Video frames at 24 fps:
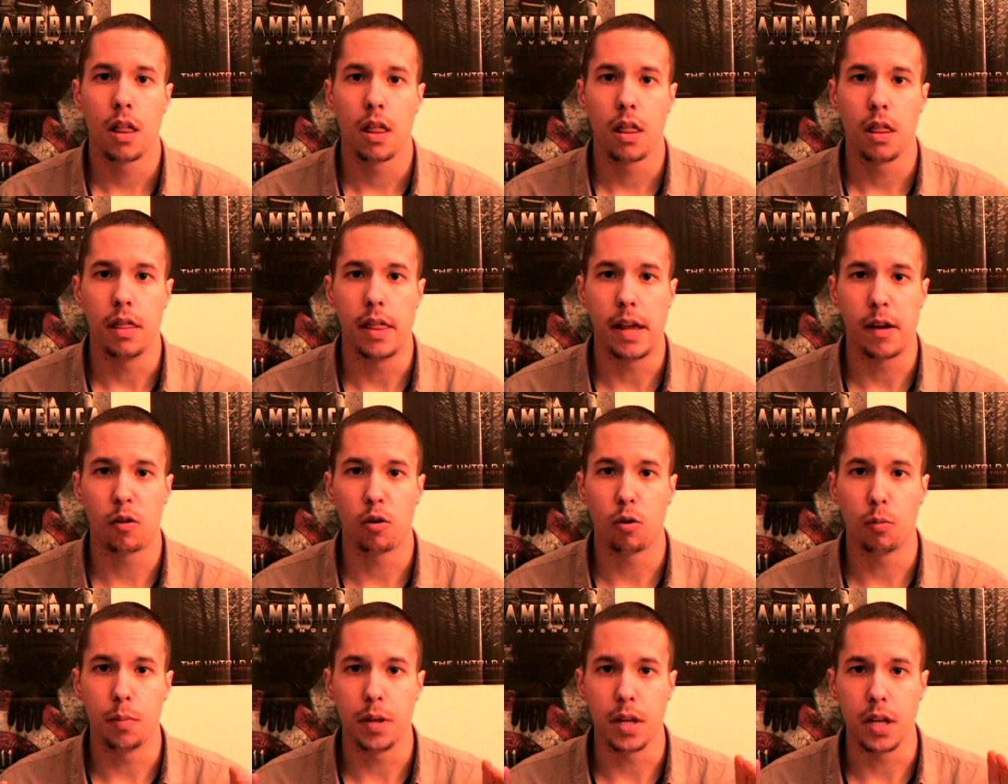There
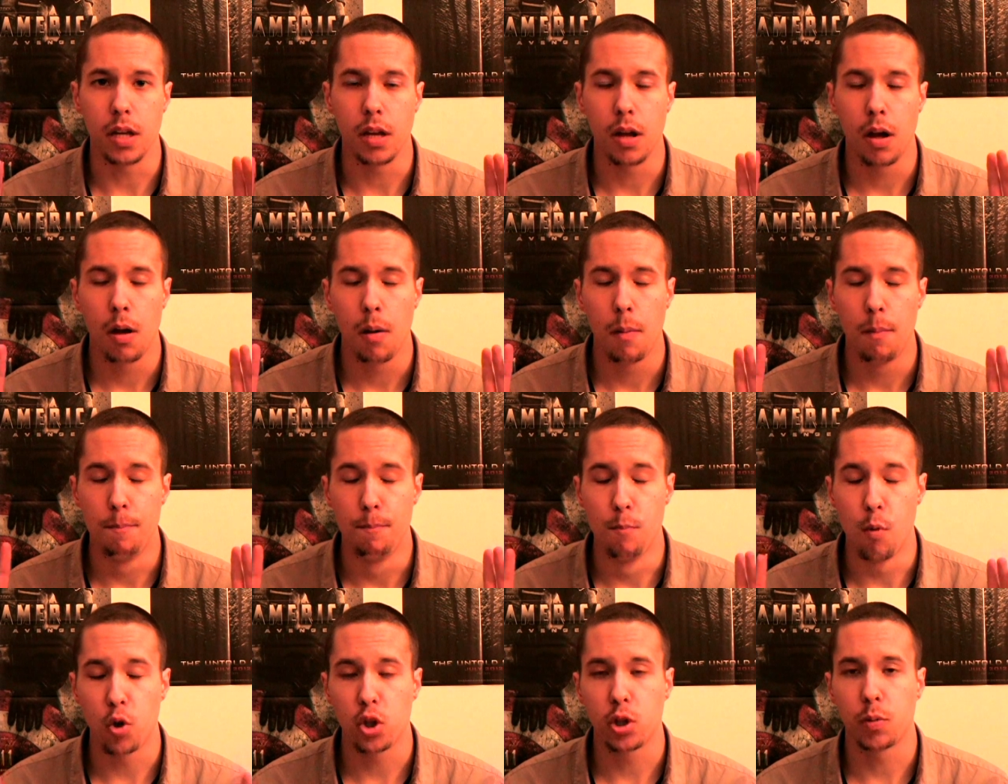will be
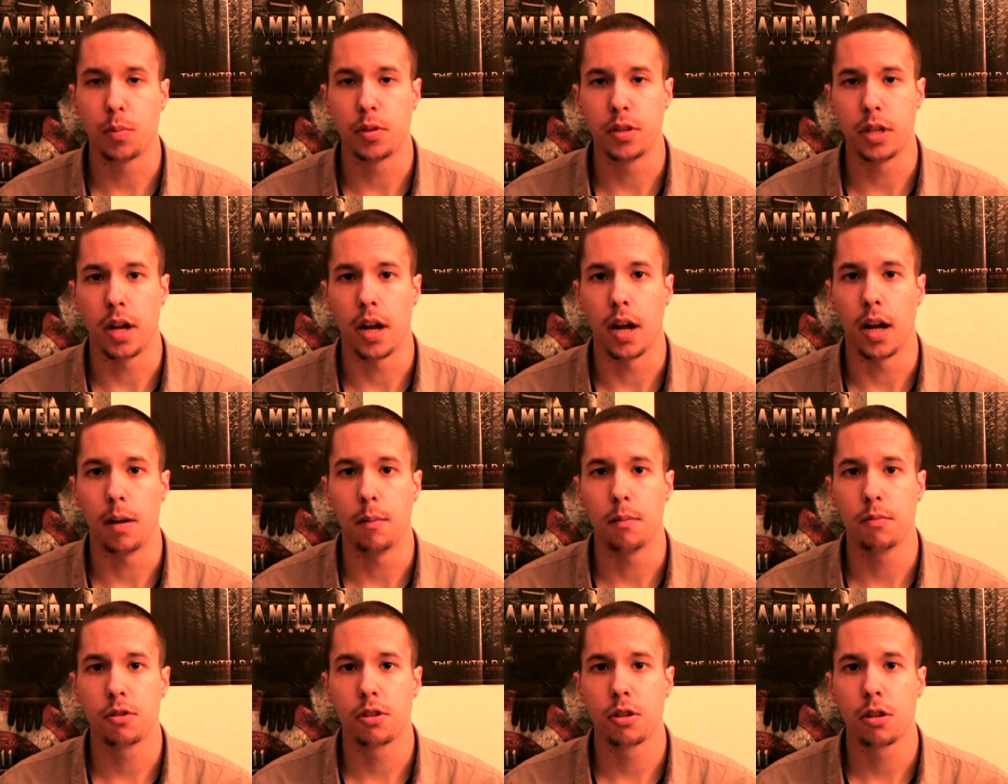multiple
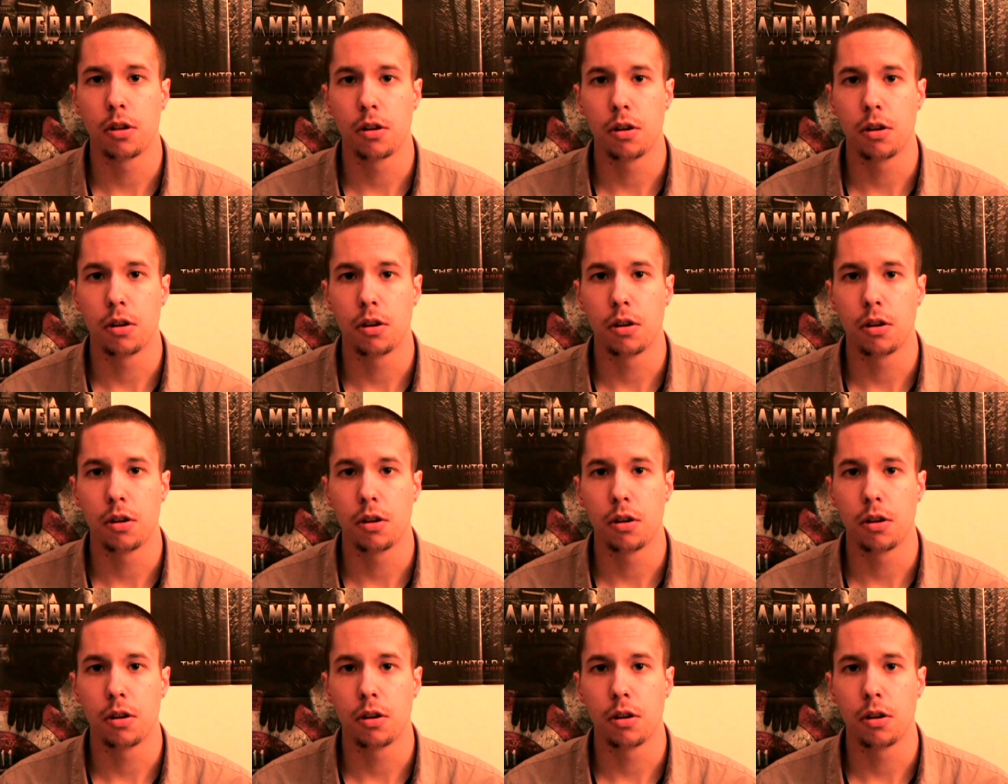times